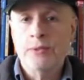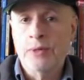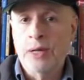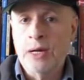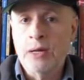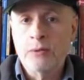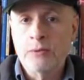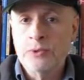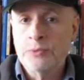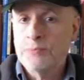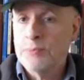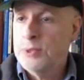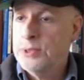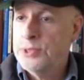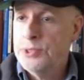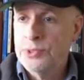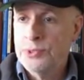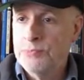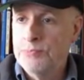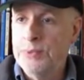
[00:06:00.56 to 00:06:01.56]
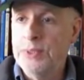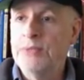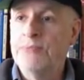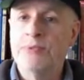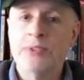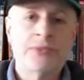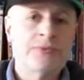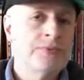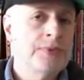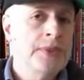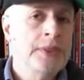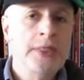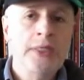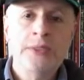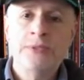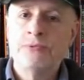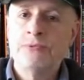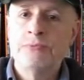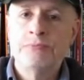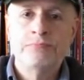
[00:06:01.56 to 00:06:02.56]
or how it was purchased, but if it's
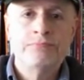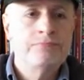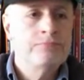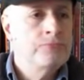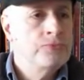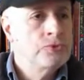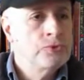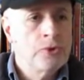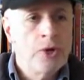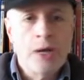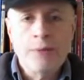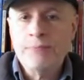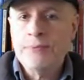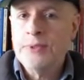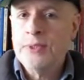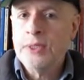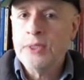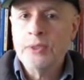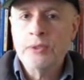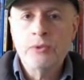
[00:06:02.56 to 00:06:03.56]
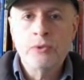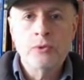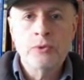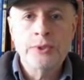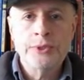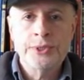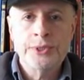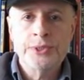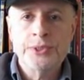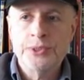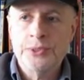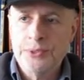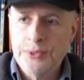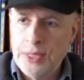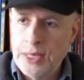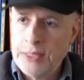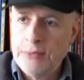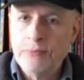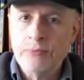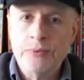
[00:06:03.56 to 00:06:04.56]
really drop-dead gorgeous,
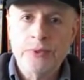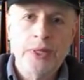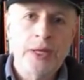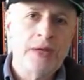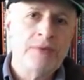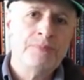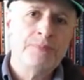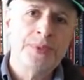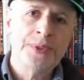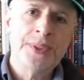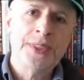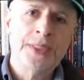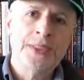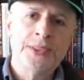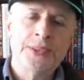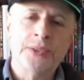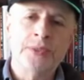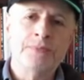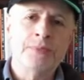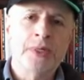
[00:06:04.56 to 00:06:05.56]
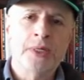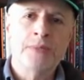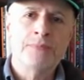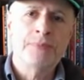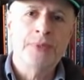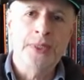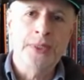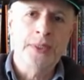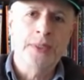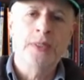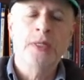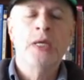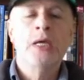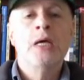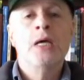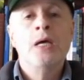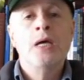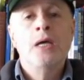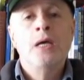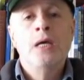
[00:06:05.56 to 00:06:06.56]
that will have potential in my opinion,
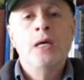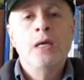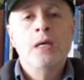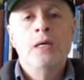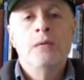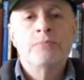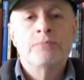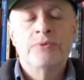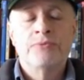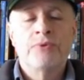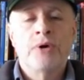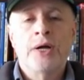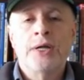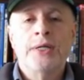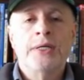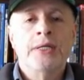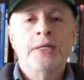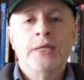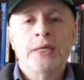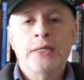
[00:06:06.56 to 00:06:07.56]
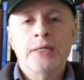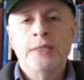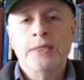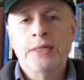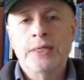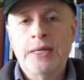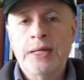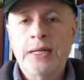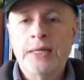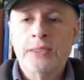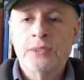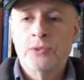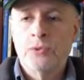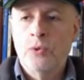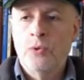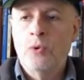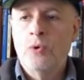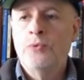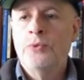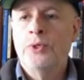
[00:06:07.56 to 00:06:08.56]
provided again that it has
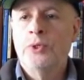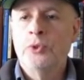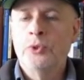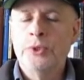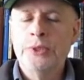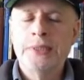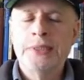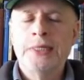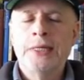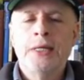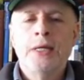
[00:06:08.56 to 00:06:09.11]
all the good